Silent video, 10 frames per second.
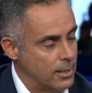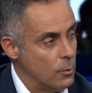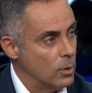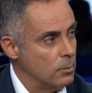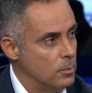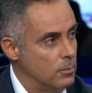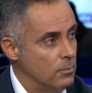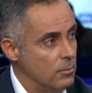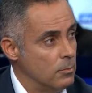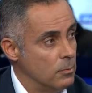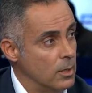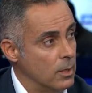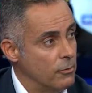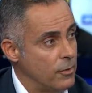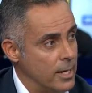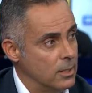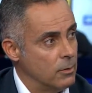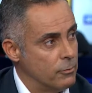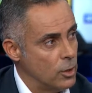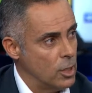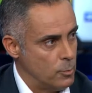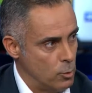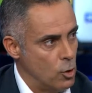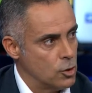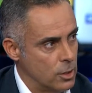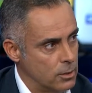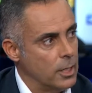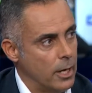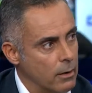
will be fighting for the promotion. Yeah.